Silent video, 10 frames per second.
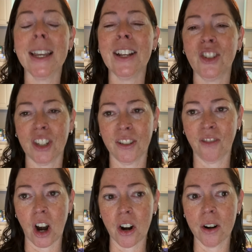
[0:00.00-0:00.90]
It's just
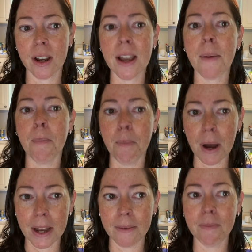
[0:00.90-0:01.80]
far,
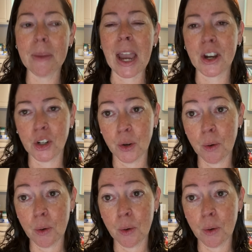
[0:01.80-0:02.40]
but I could do